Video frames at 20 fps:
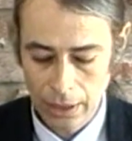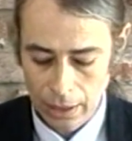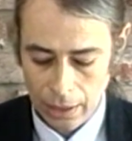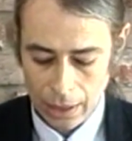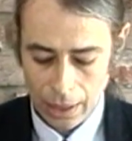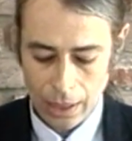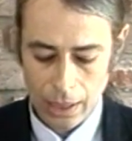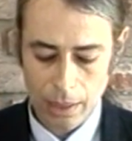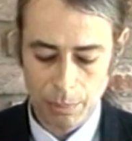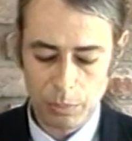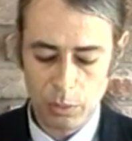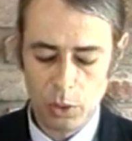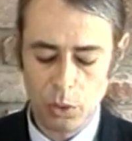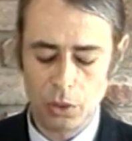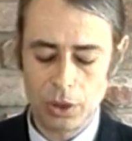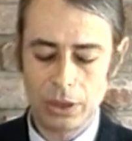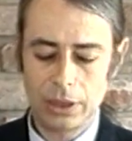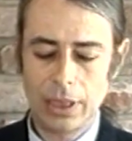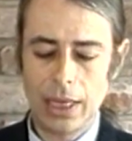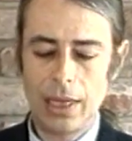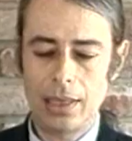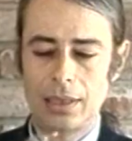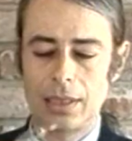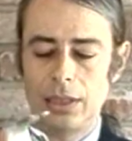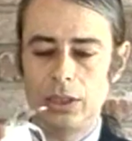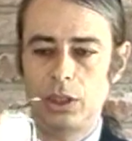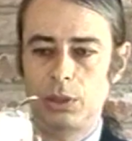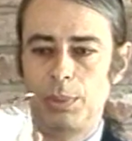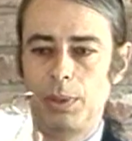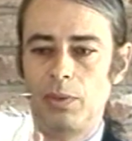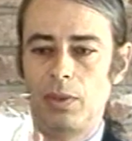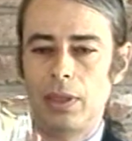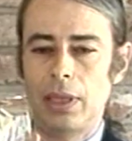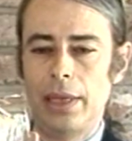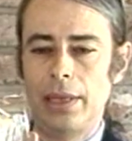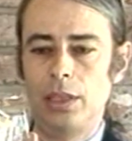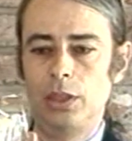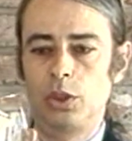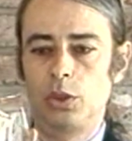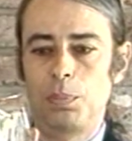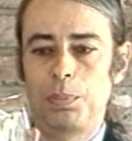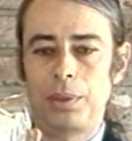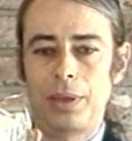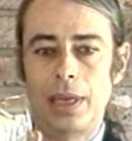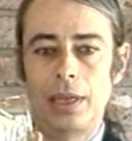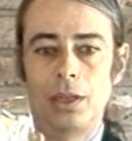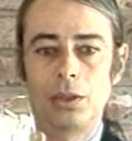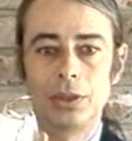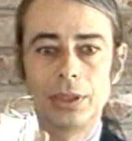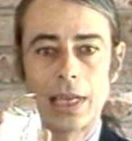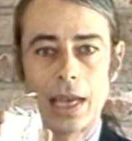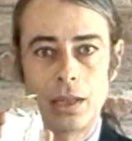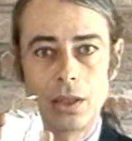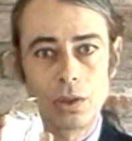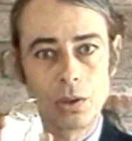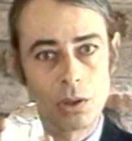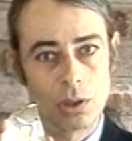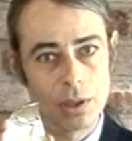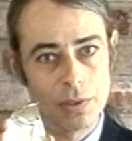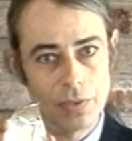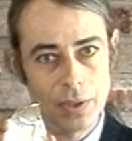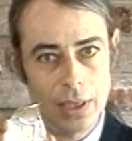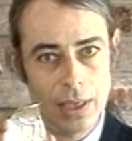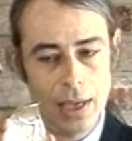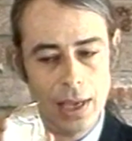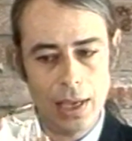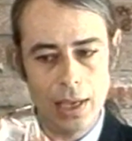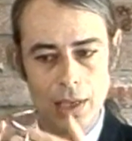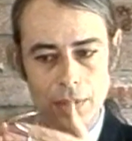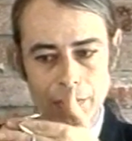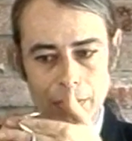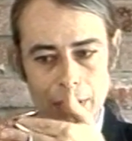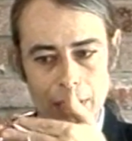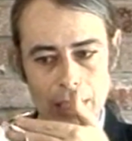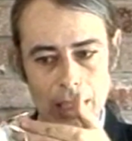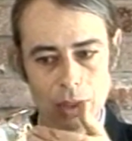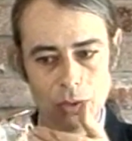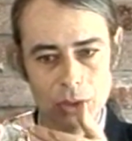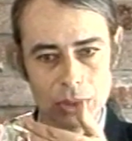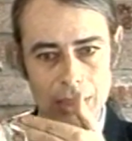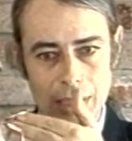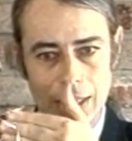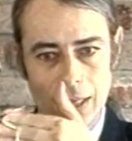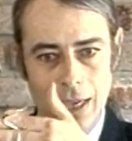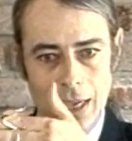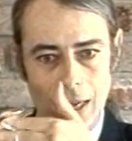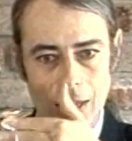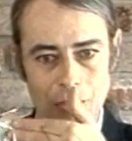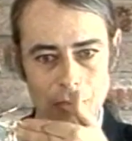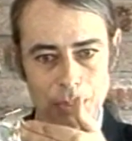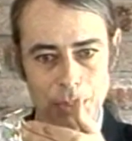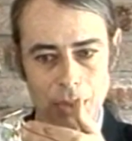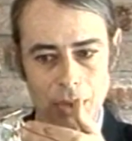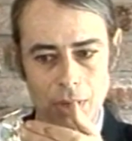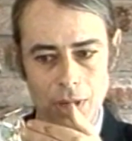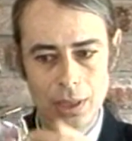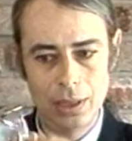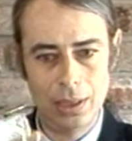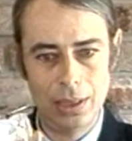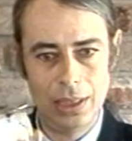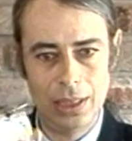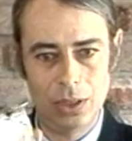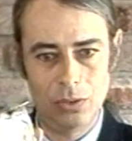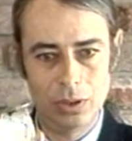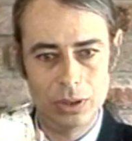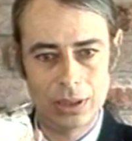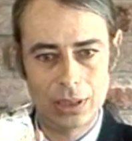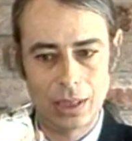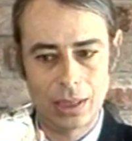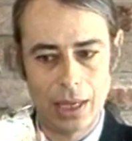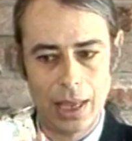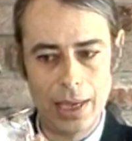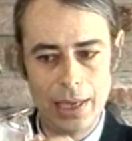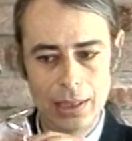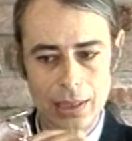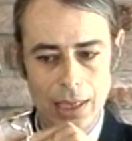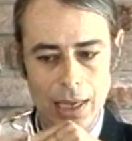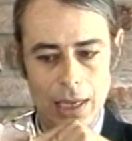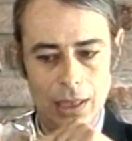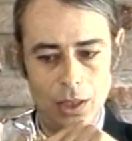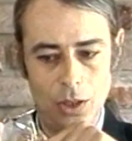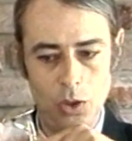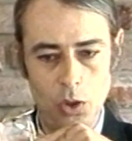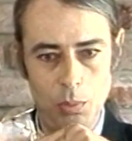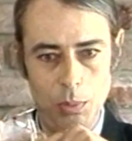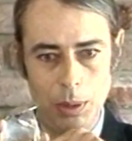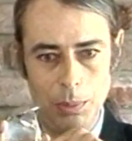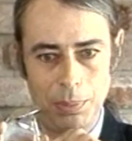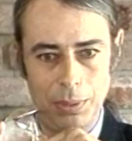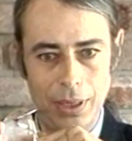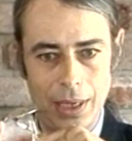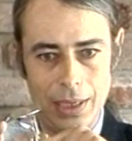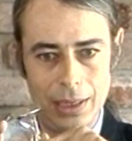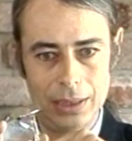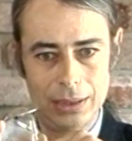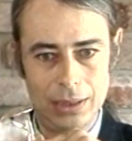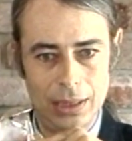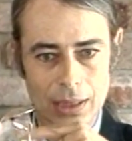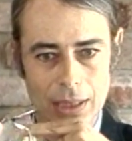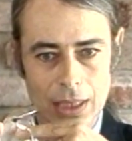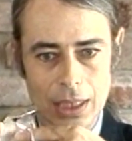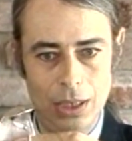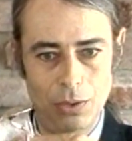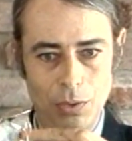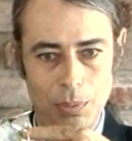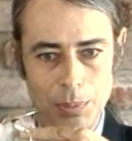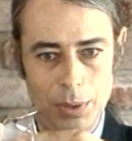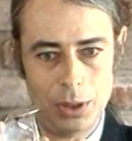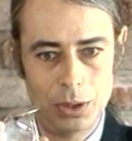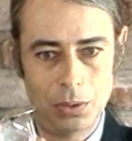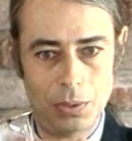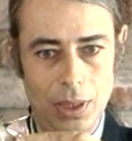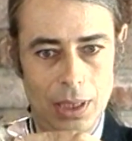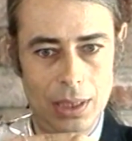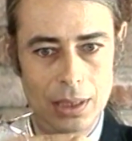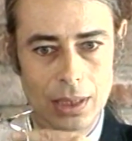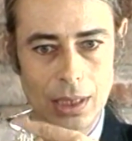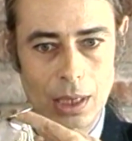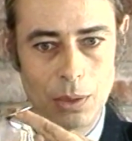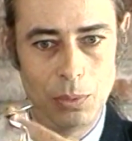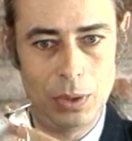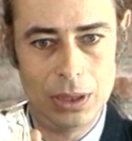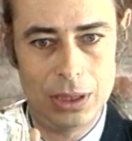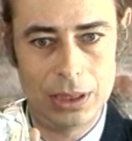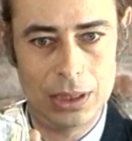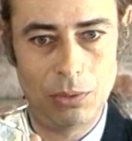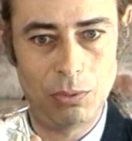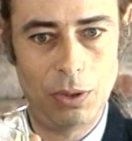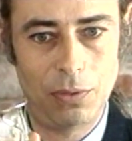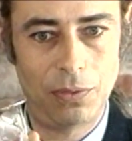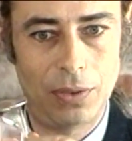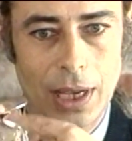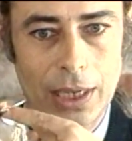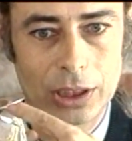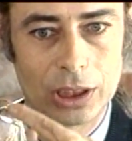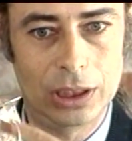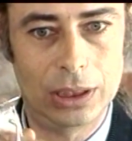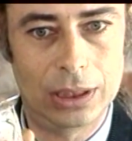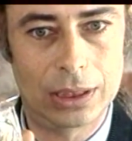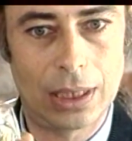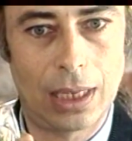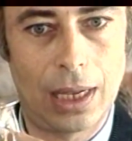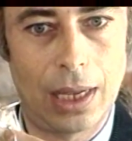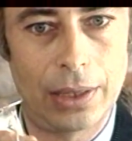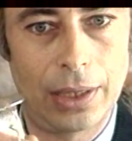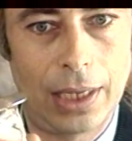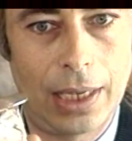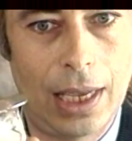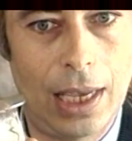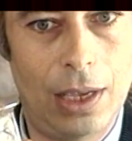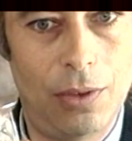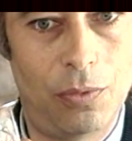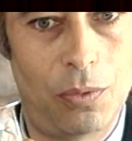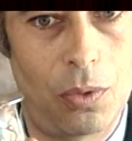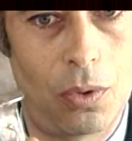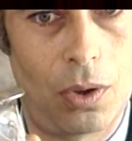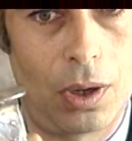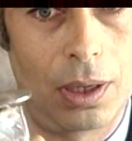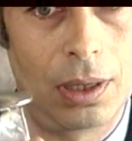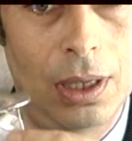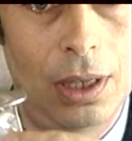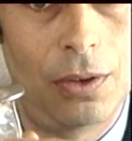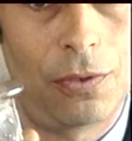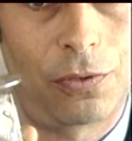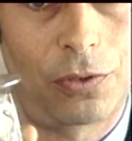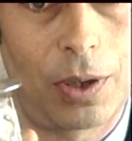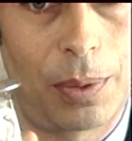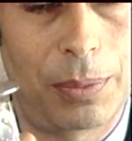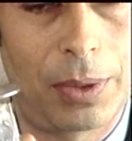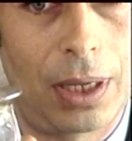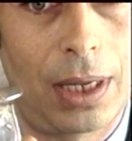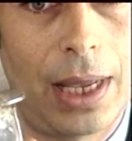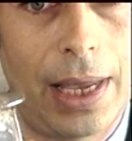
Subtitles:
You could take this to be related to Plato's allegory of the cave. Here is the cave part, here is the light, and the human plane is in here, in between. And we see reflections on the cave wall from the light.